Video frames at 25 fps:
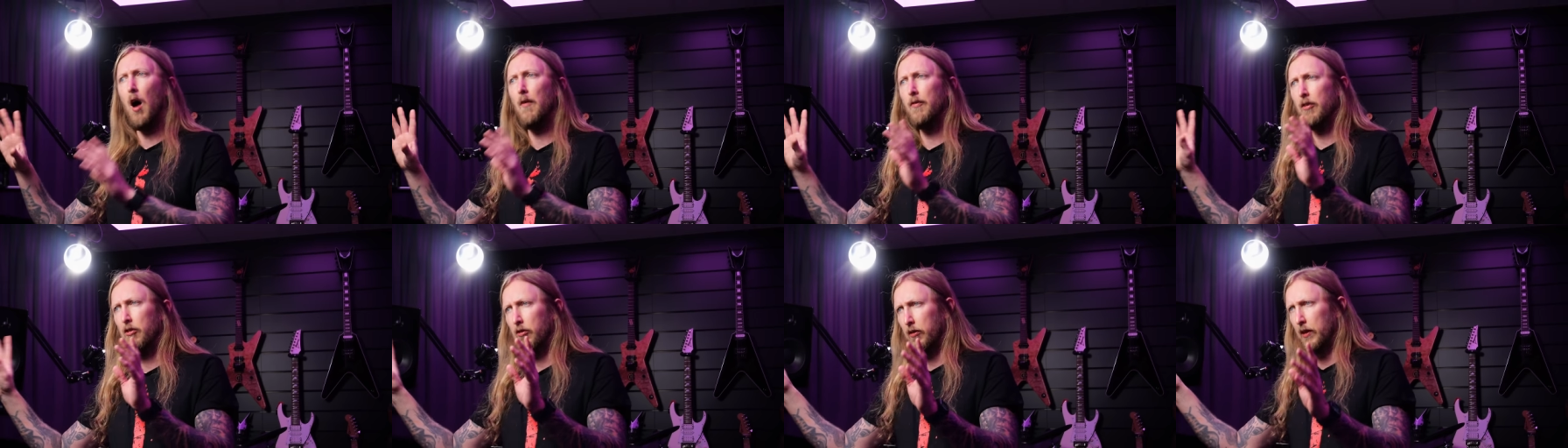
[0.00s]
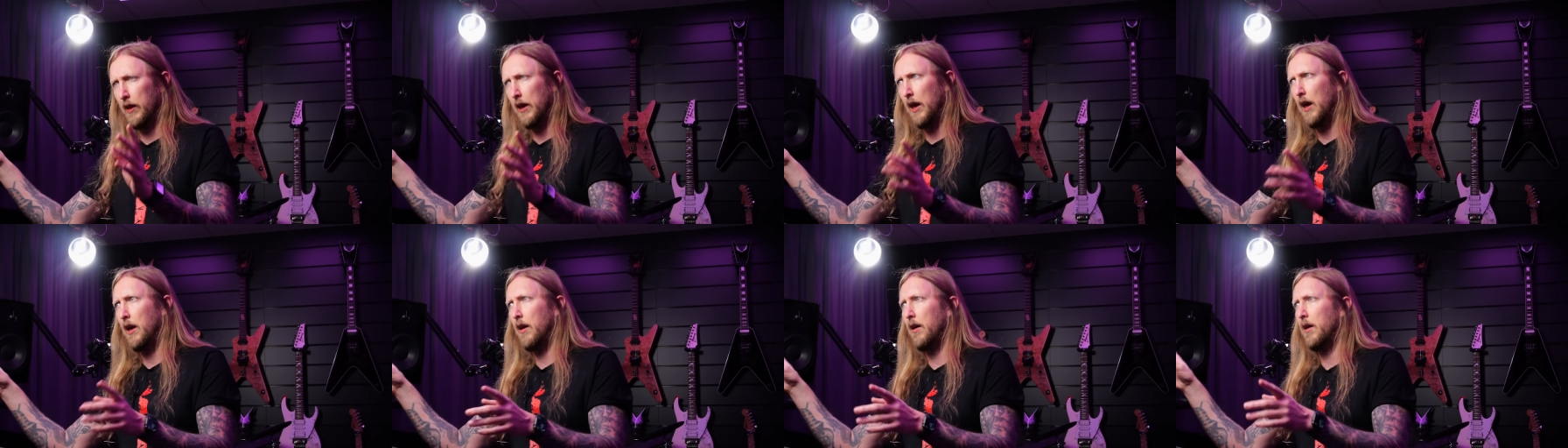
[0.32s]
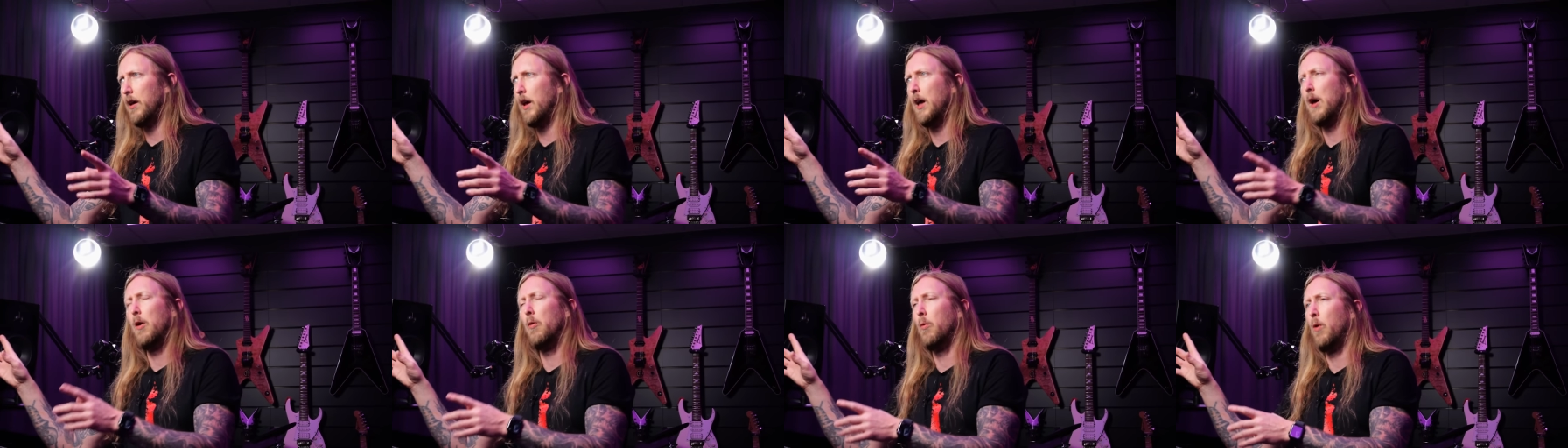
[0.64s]
Obviously,
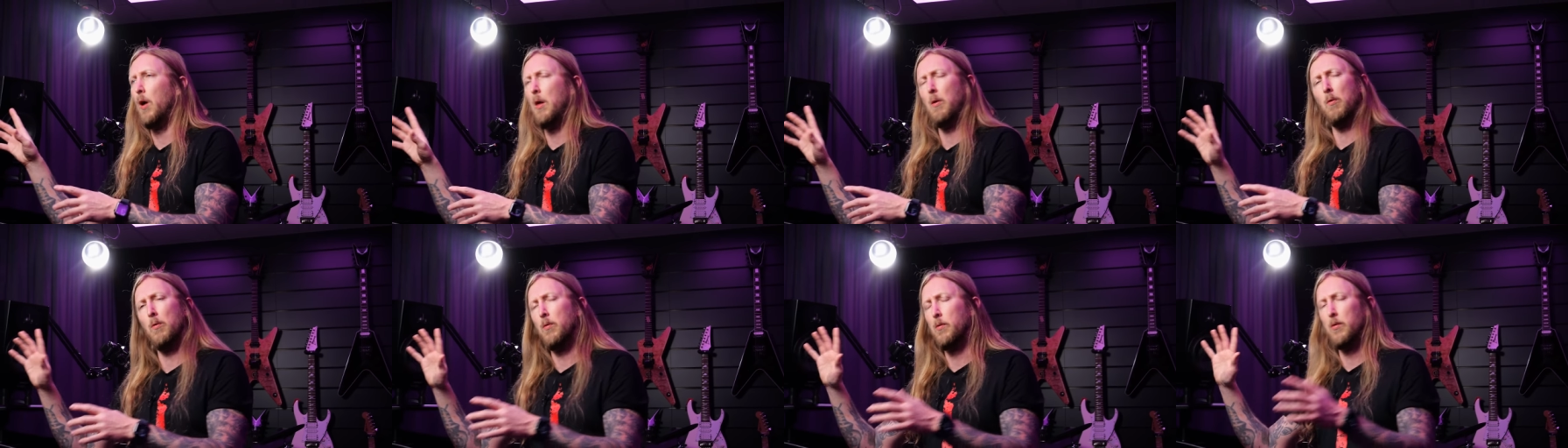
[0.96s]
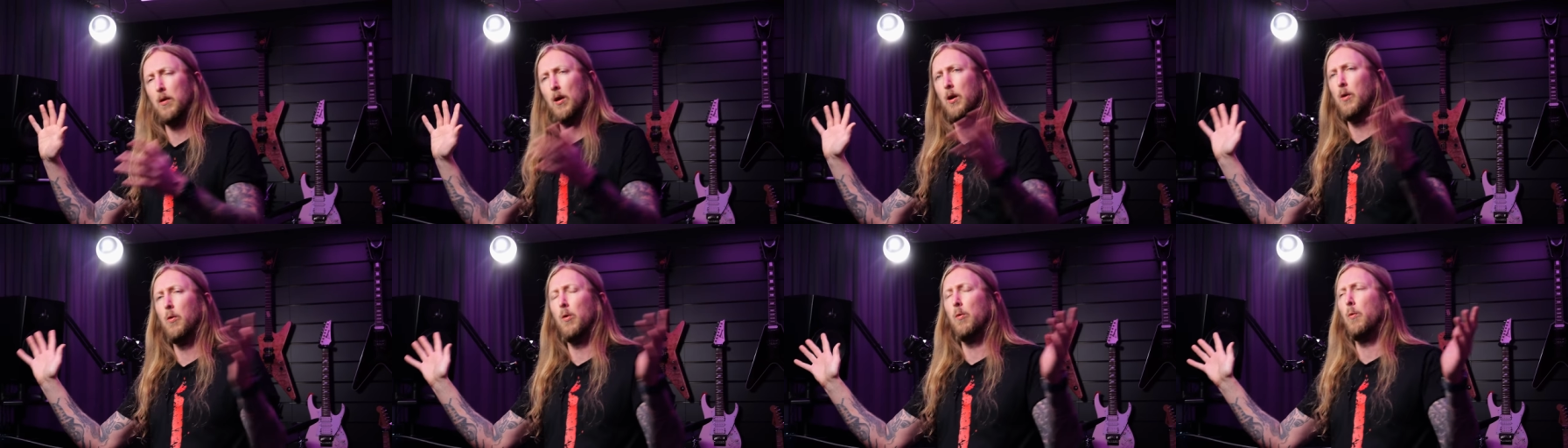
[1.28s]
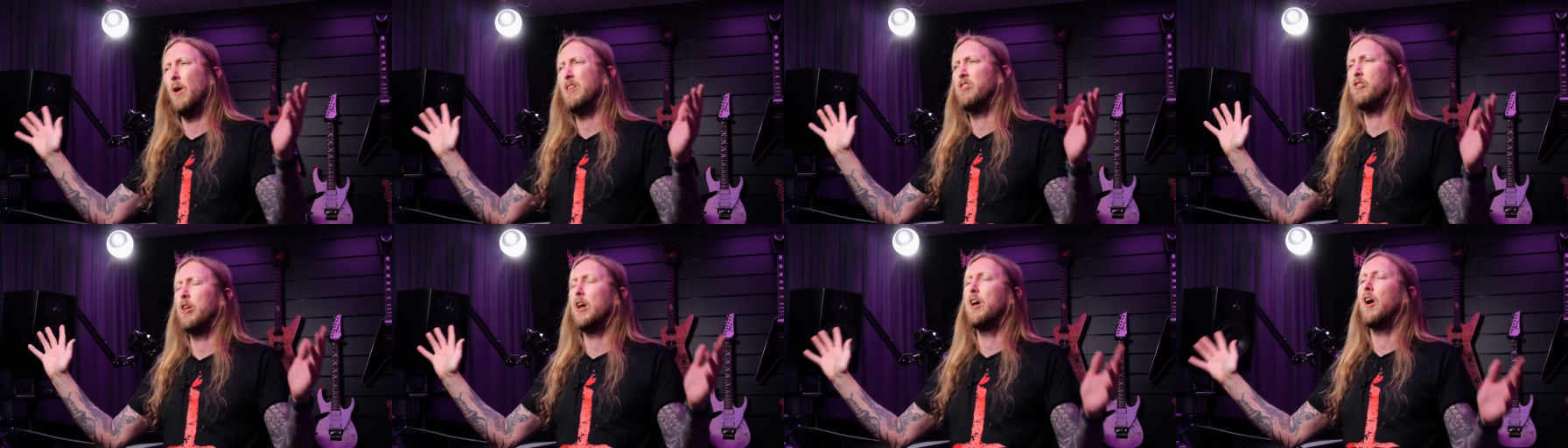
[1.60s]

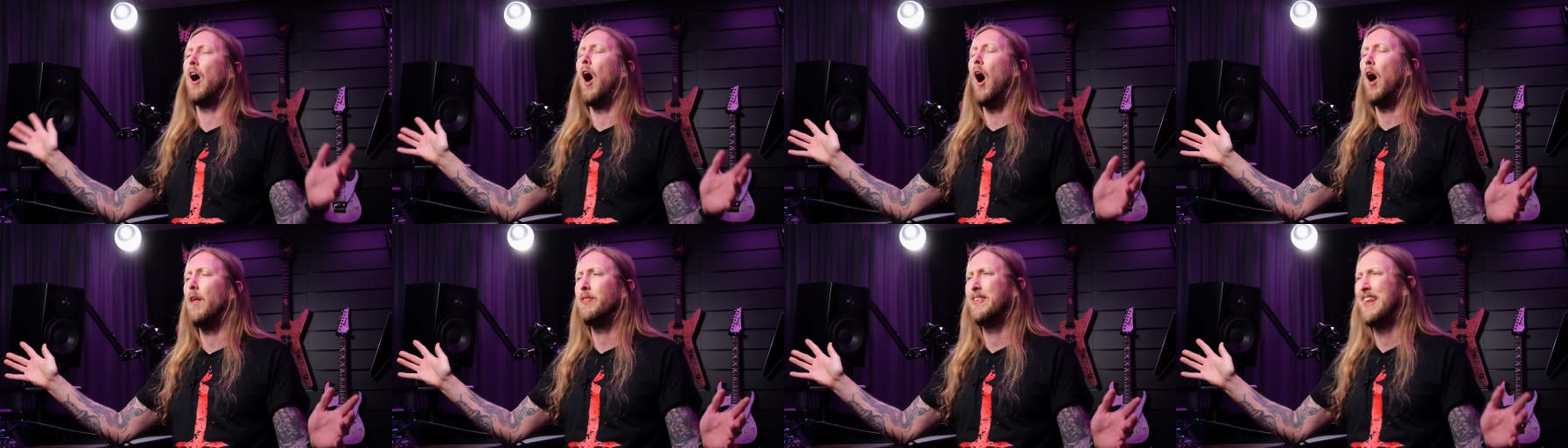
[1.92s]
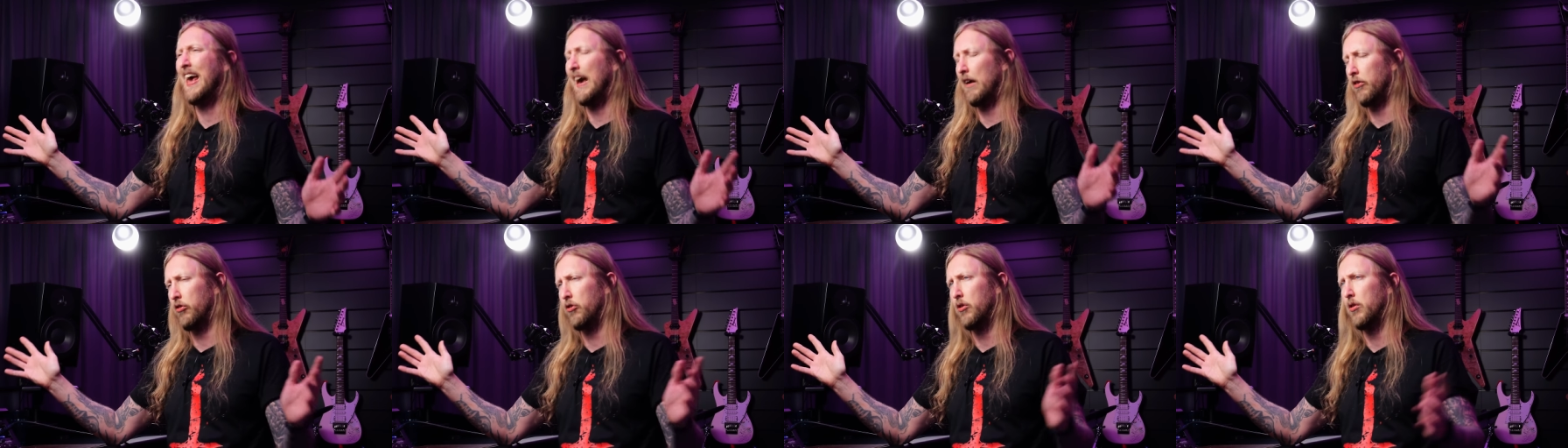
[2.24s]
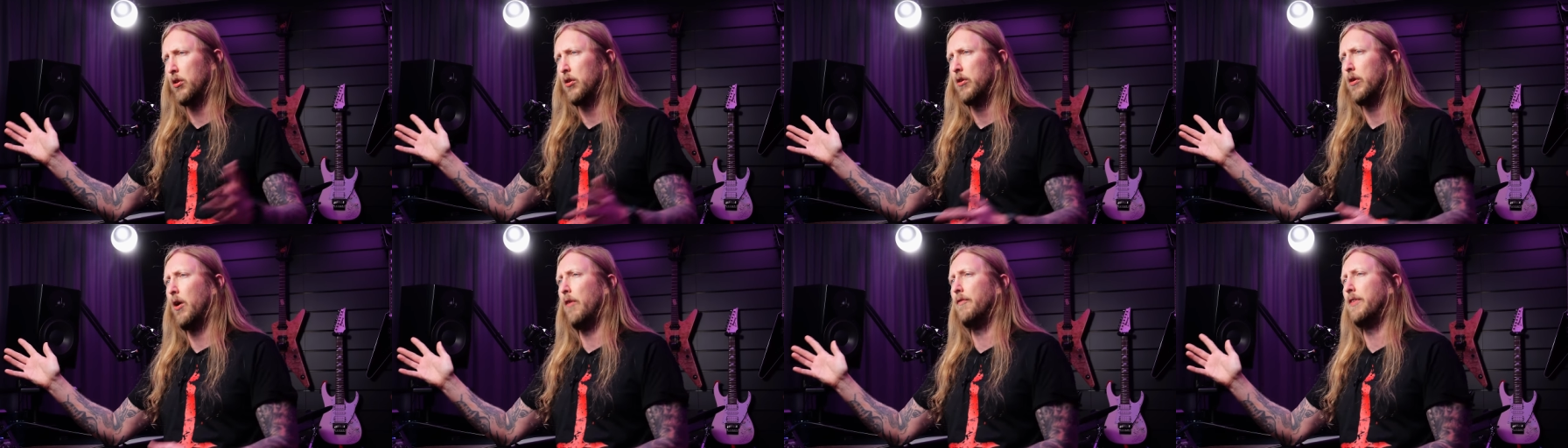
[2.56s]
what's the
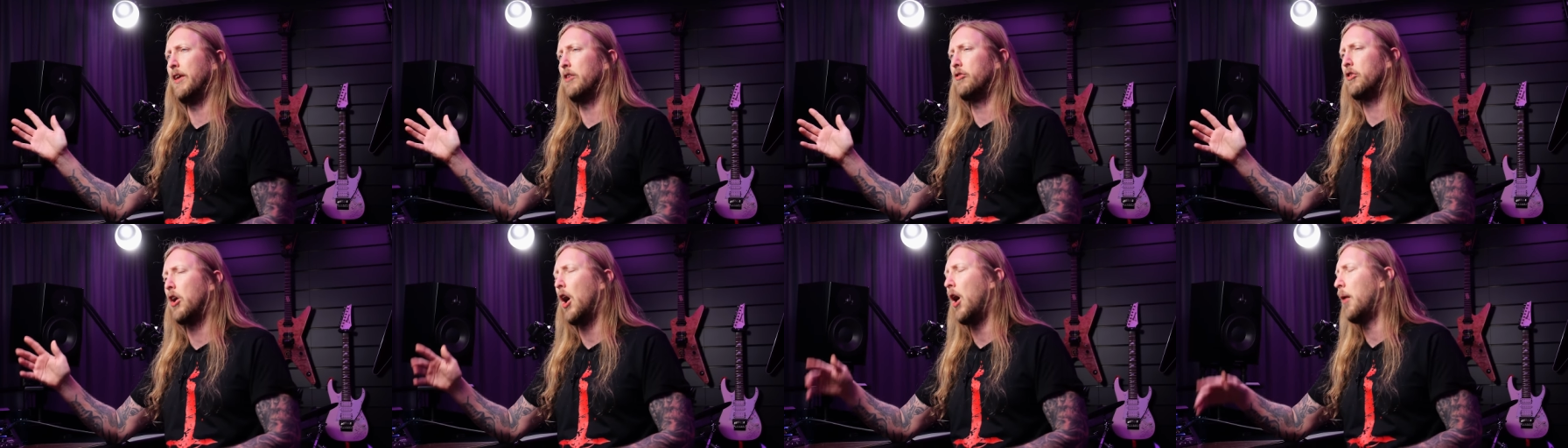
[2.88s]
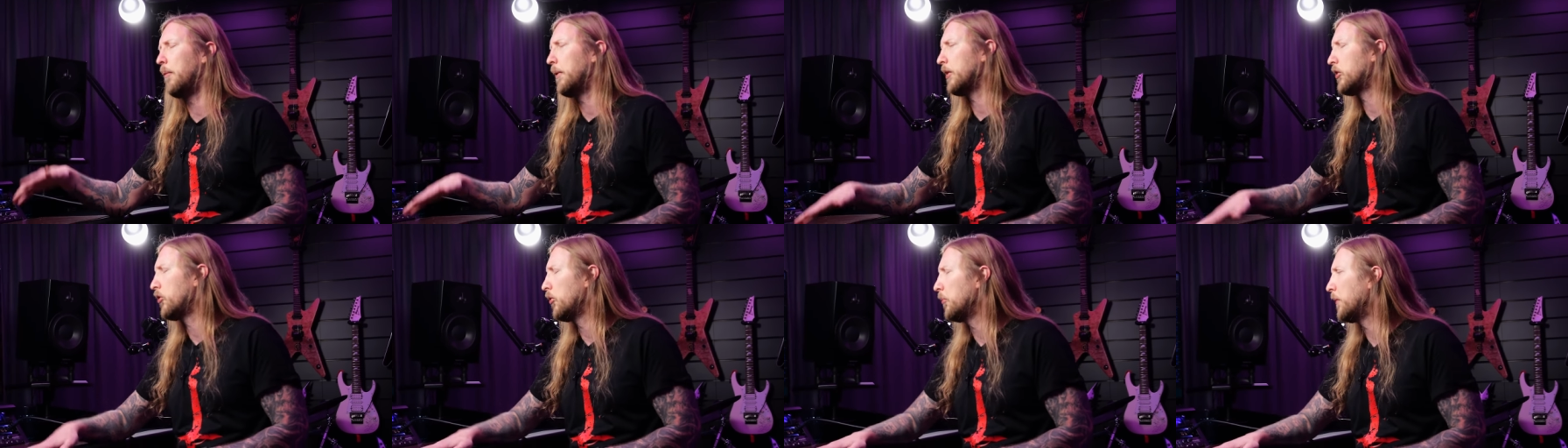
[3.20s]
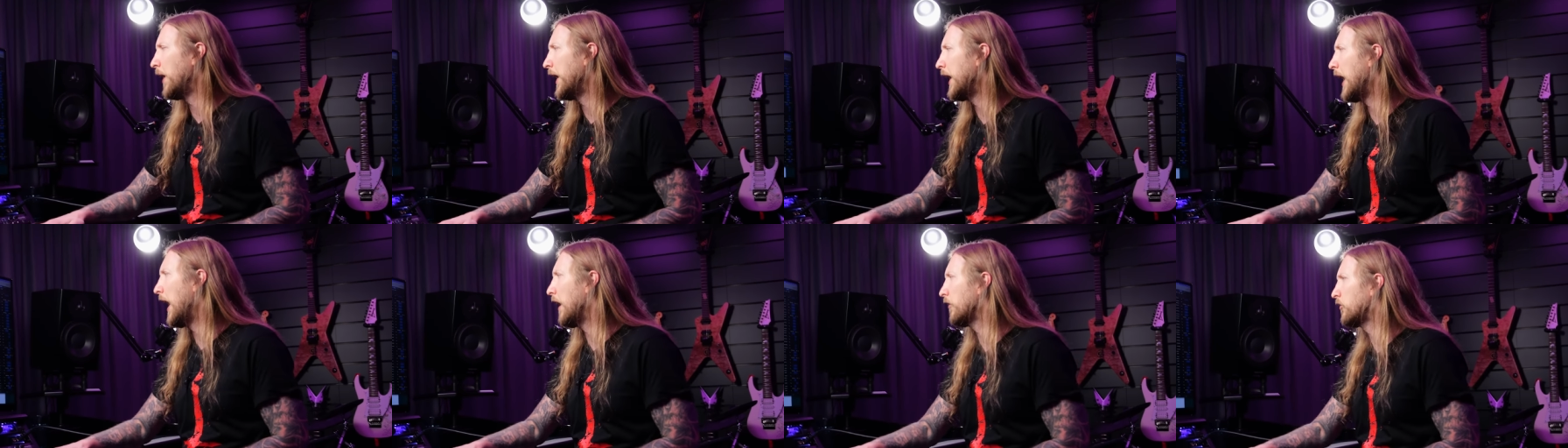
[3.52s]
context of this comment, you
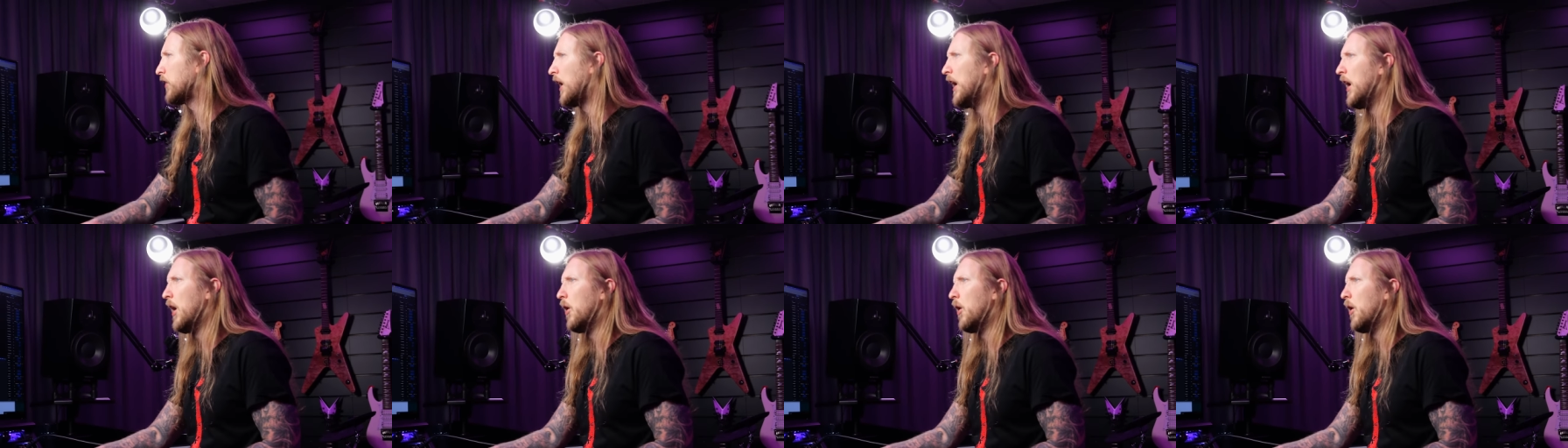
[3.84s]
might ask?